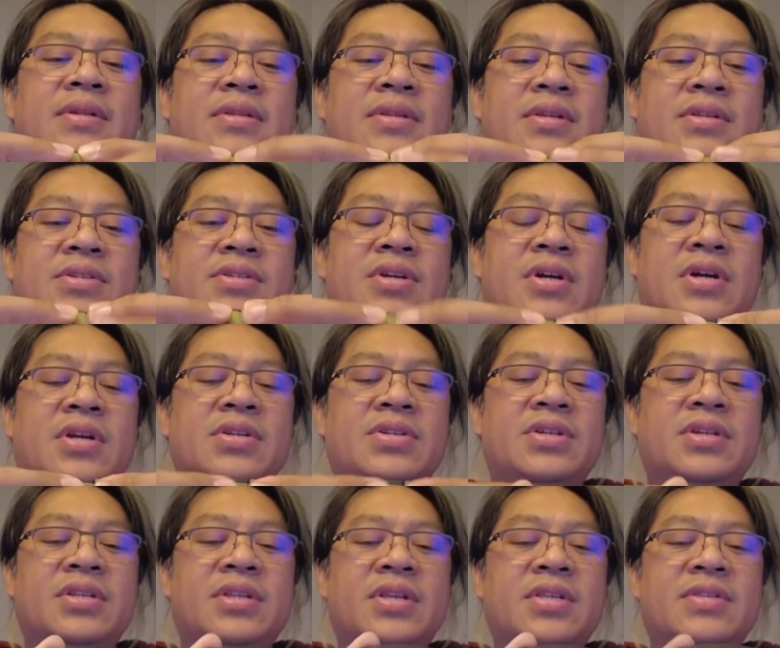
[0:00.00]
to charge
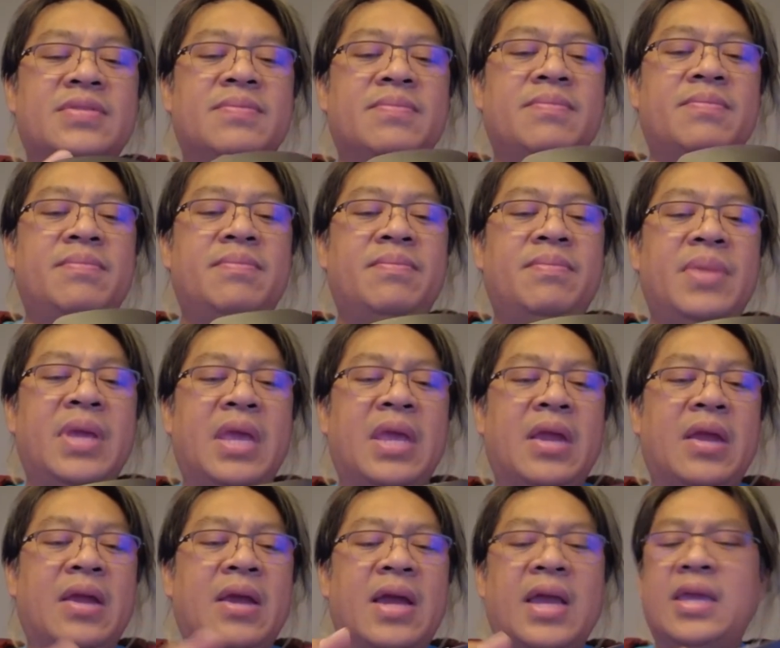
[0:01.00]
it is
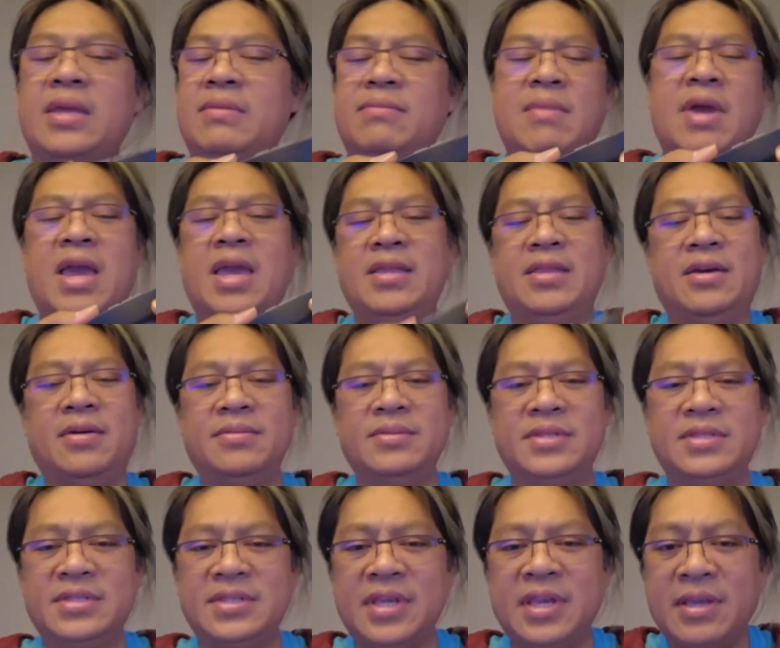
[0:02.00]
bigger. I don't
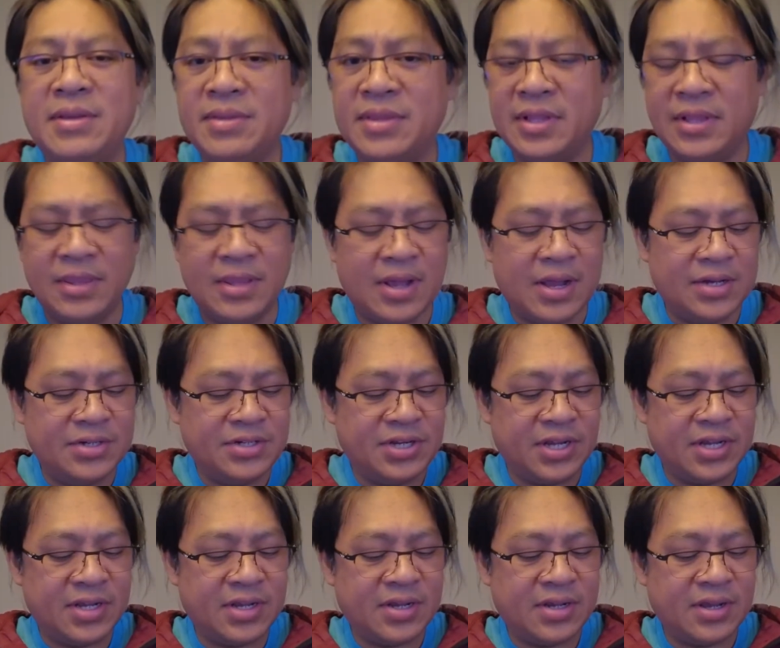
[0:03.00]
see the
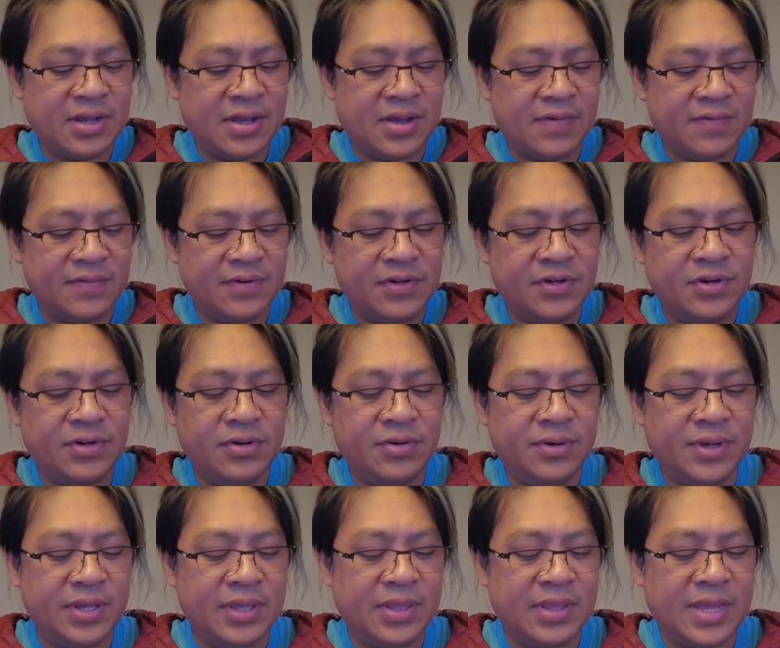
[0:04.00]
logic of
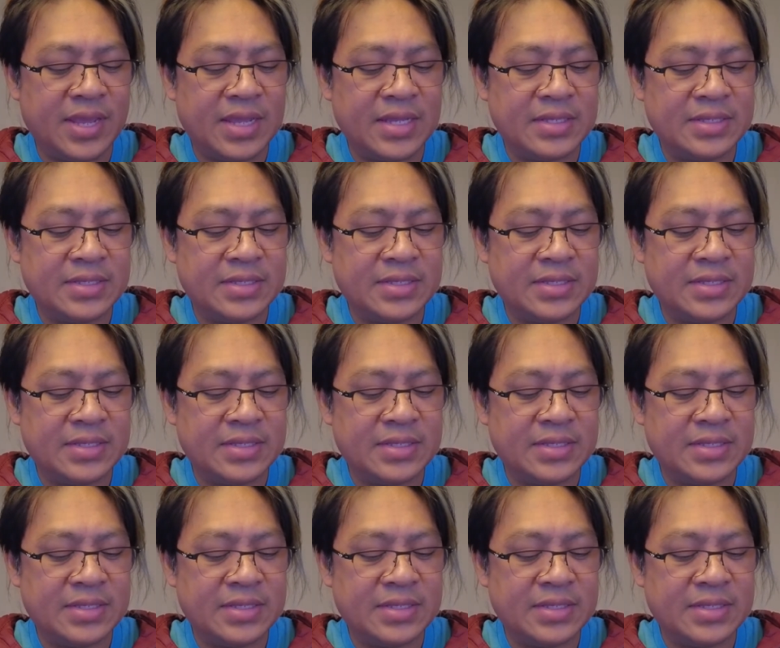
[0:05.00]
doing that.